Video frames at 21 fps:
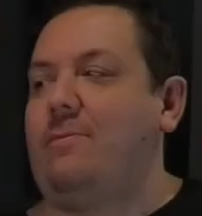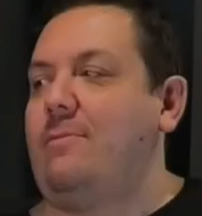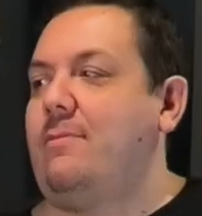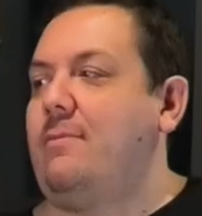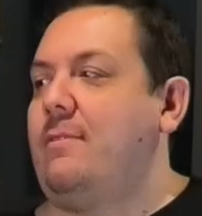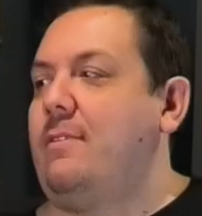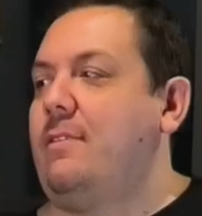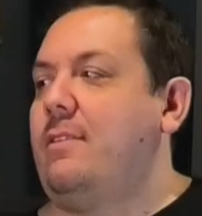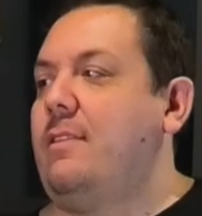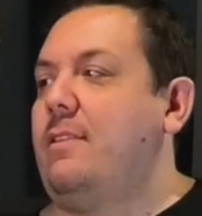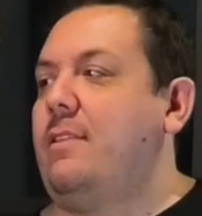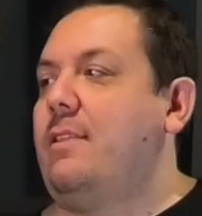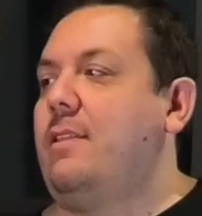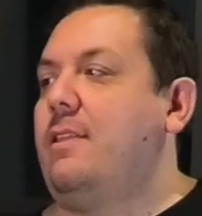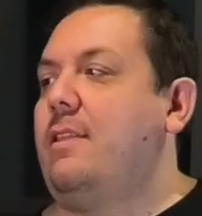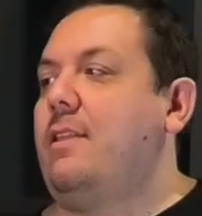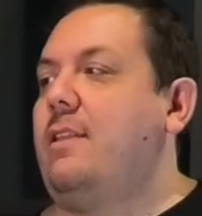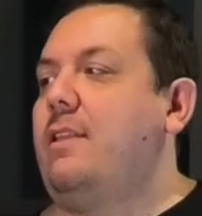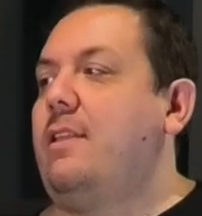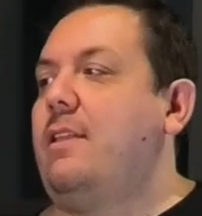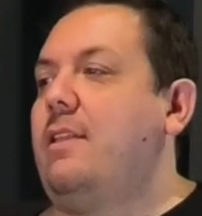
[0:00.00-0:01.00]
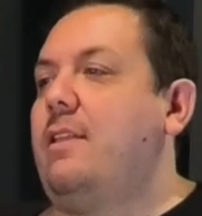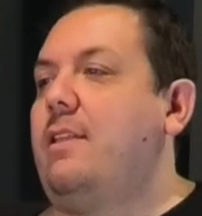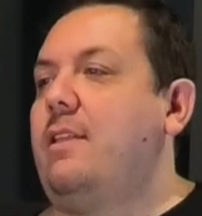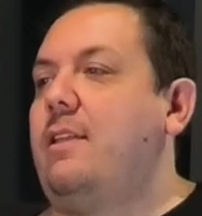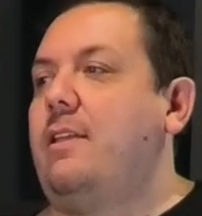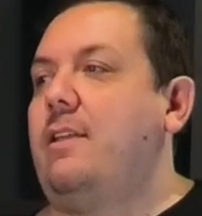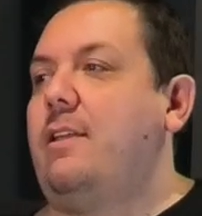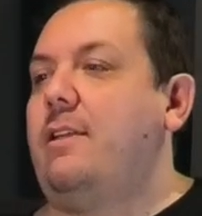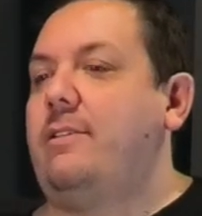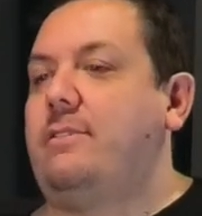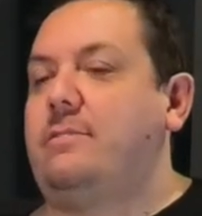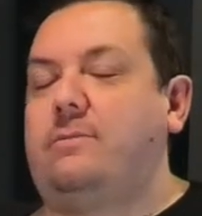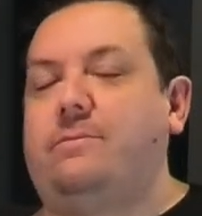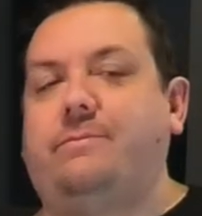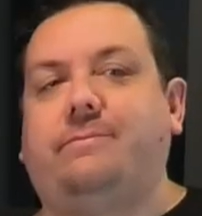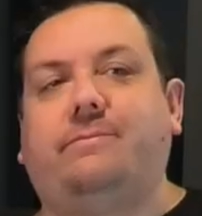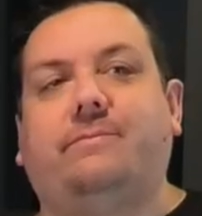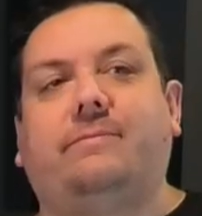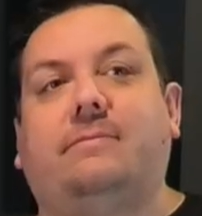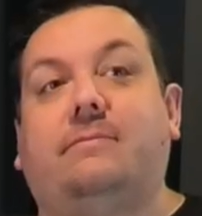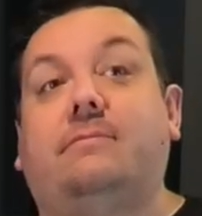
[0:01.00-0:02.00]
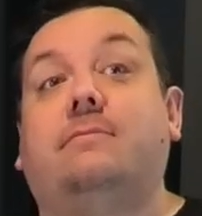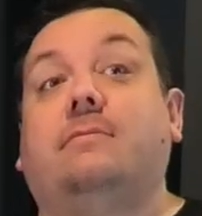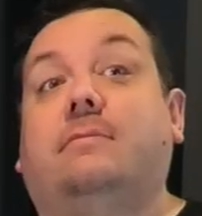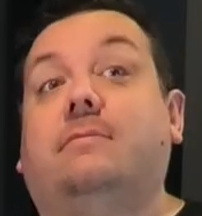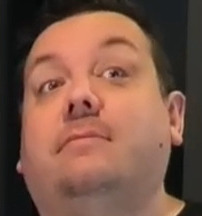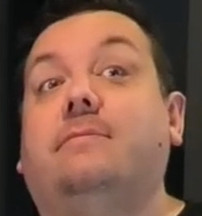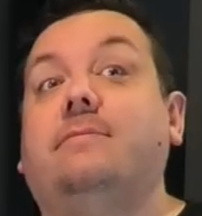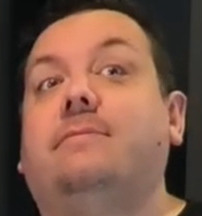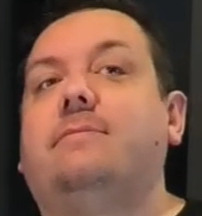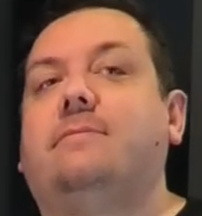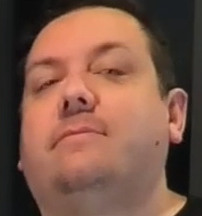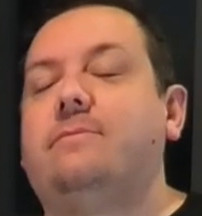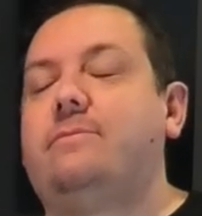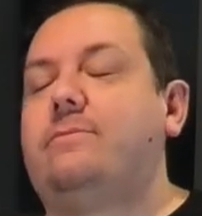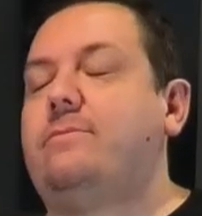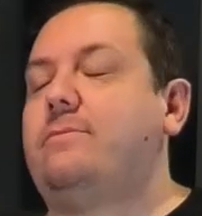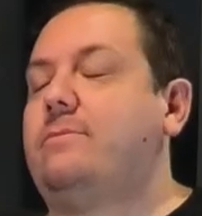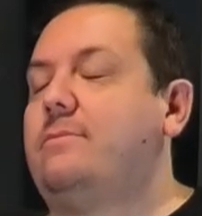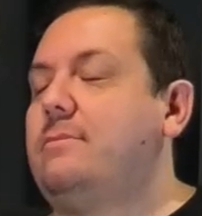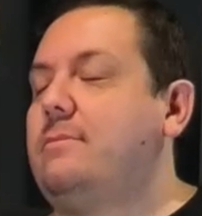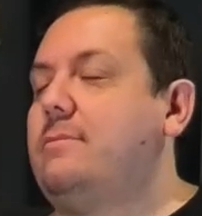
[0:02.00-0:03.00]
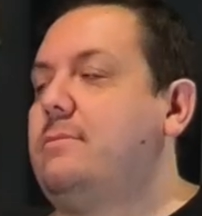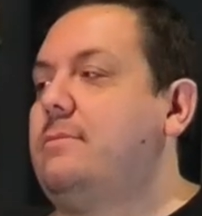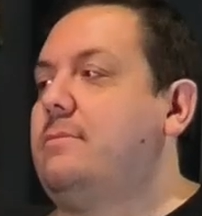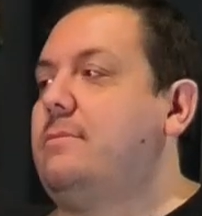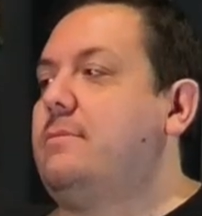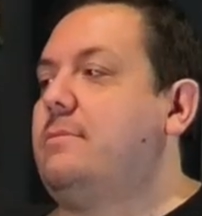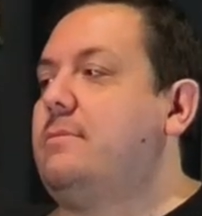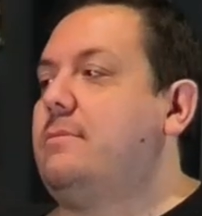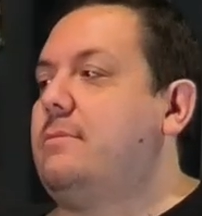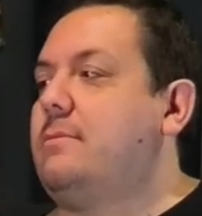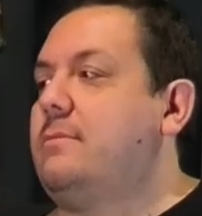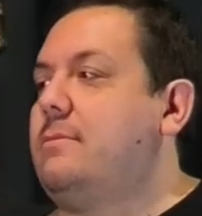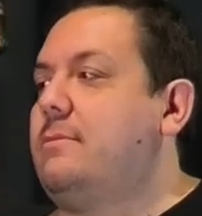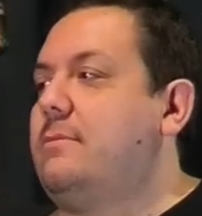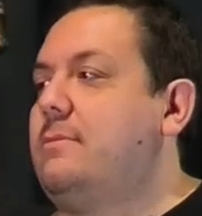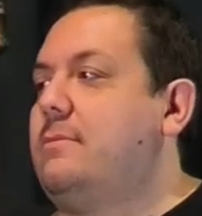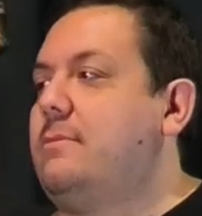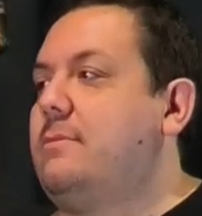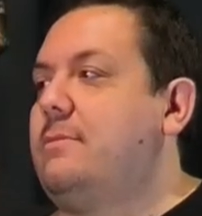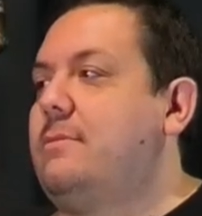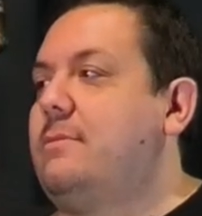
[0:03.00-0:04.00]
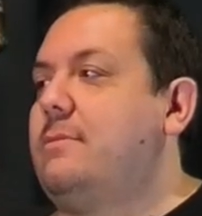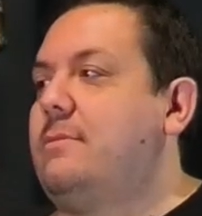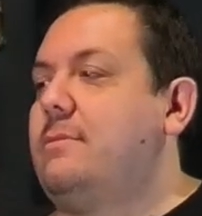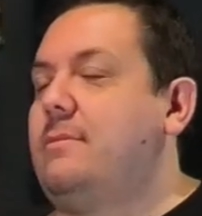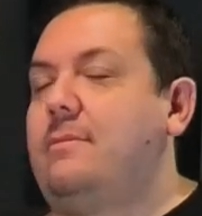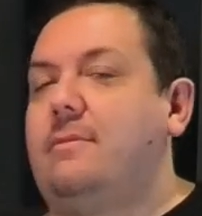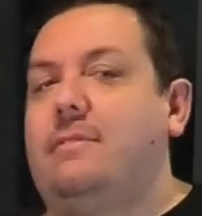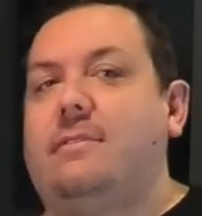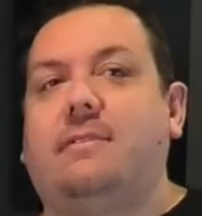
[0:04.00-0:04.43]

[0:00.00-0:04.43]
This person isn't speaking.